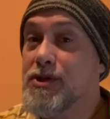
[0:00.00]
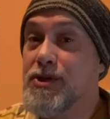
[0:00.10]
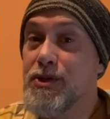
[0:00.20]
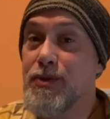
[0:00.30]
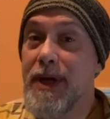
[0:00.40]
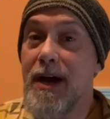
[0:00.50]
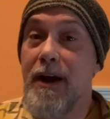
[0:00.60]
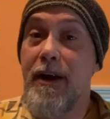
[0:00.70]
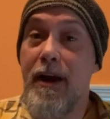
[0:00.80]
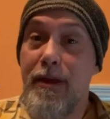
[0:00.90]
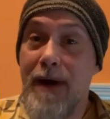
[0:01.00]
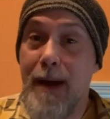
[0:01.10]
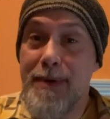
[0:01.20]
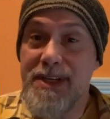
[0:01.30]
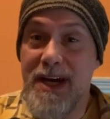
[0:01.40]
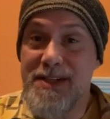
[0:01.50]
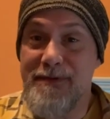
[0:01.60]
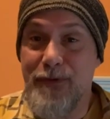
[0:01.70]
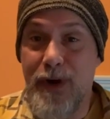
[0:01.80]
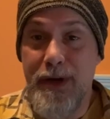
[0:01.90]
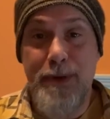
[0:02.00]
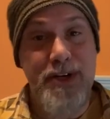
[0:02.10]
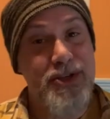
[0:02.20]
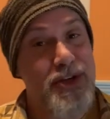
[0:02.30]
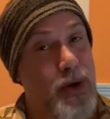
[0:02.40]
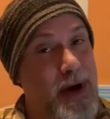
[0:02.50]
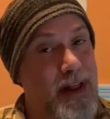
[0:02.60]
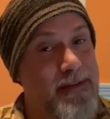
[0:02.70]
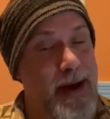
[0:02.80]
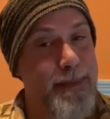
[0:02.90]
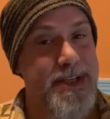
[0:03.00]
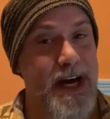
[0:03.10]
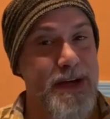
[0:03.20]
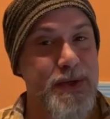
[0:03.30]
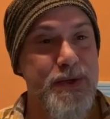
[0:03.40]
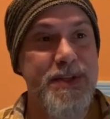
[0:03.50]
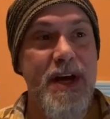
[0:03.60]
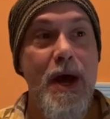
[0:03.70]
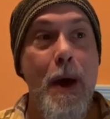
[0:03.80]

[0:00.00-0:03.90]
to do yet another appetizer for you because you know I love appetizers,